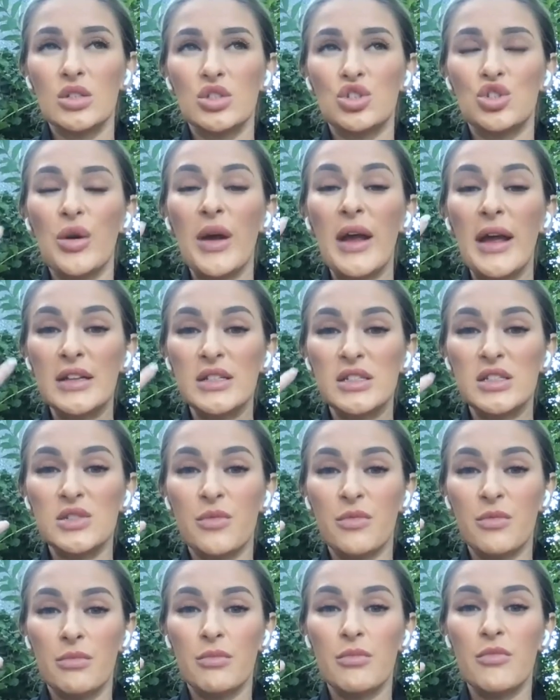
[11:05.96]
trans
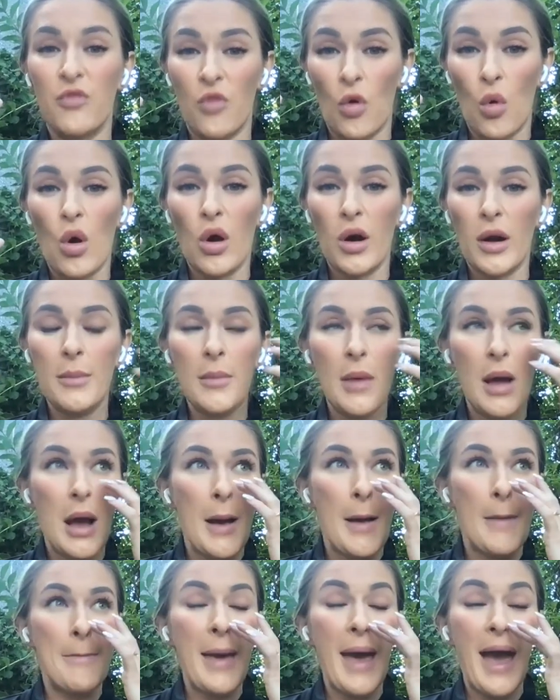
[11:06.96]
form
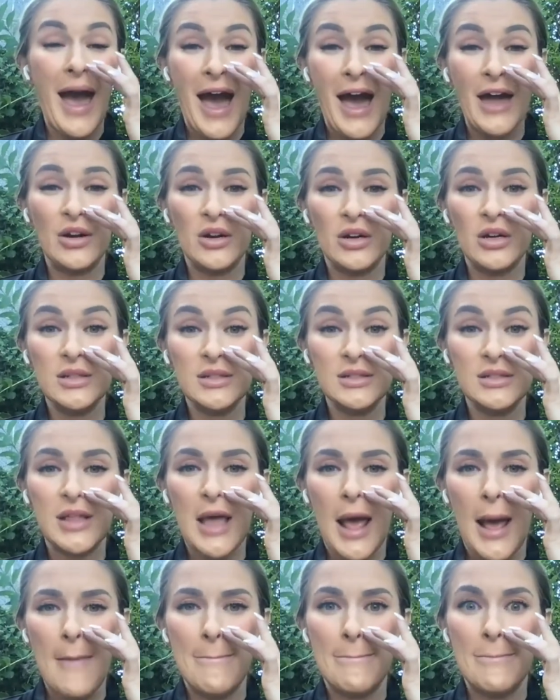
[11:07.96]
patterns
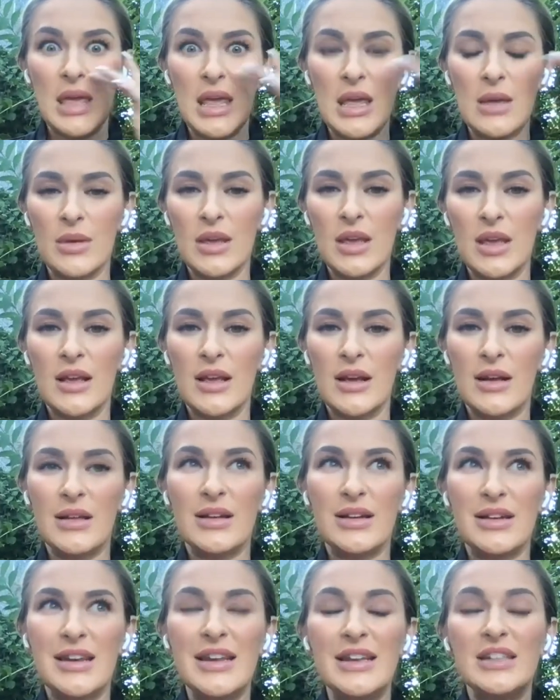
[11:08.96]
that maybe
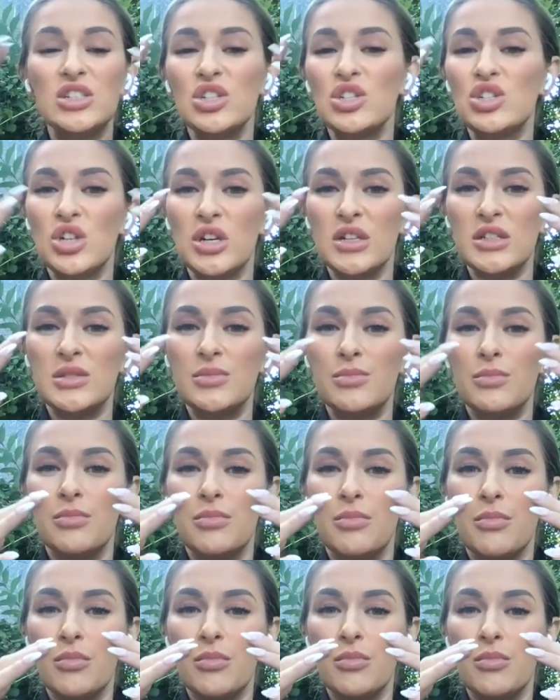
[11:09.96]
need to just
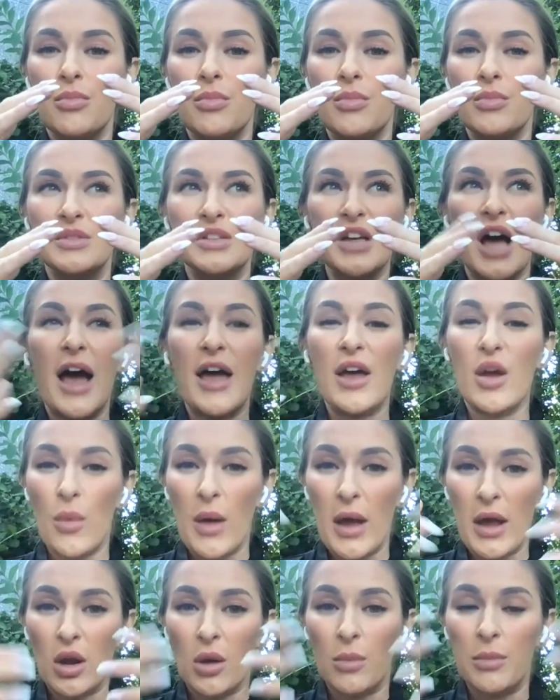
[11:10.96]
die
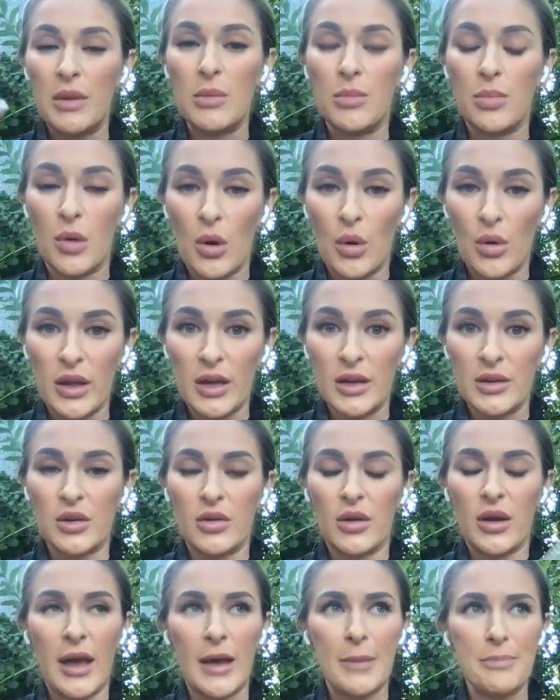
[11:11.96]
away or be broken.
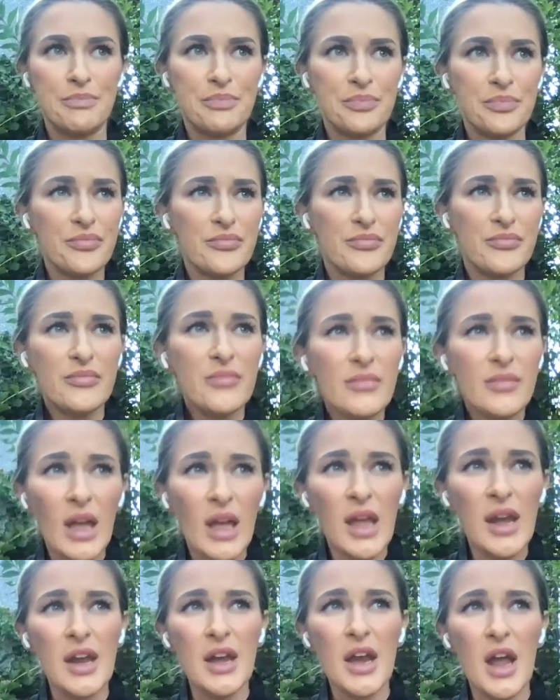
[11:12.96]
Okay.
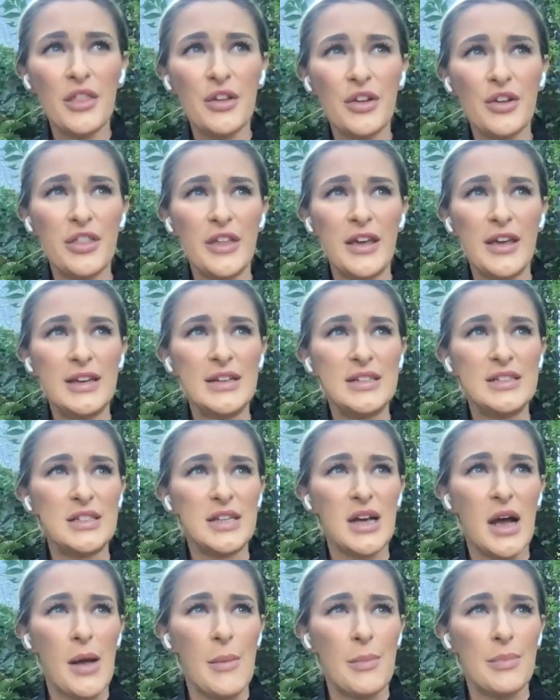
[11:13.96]
And another thing is,
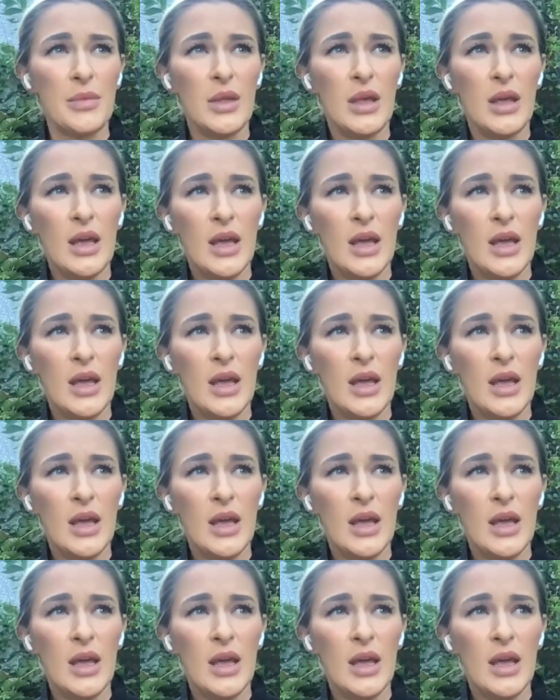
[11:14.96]
um,